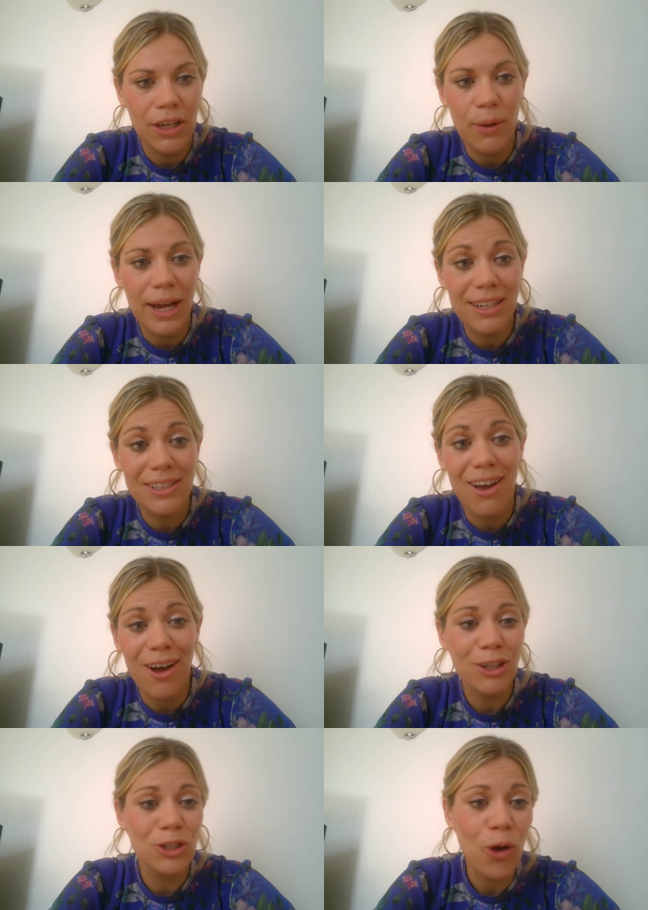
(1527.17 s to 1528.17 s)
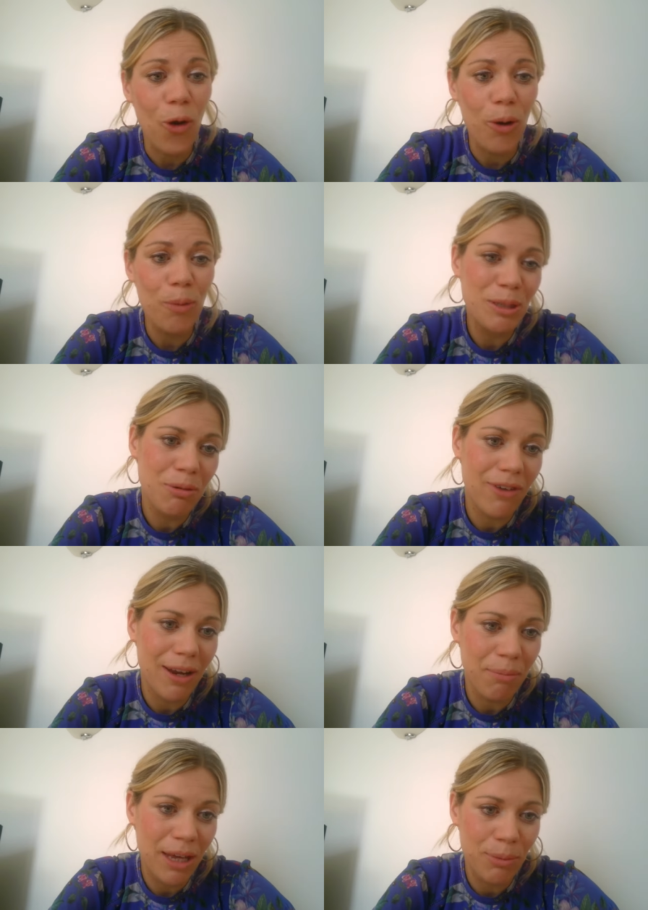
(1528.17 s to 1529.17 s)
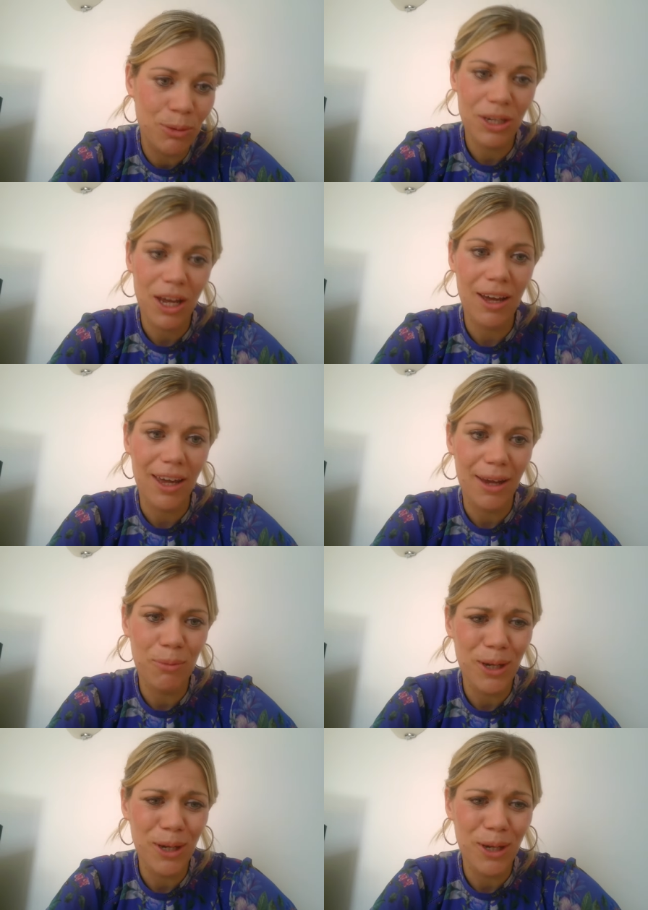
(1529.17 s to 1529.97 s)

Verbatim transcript: you know, it's our job to prevent people dying.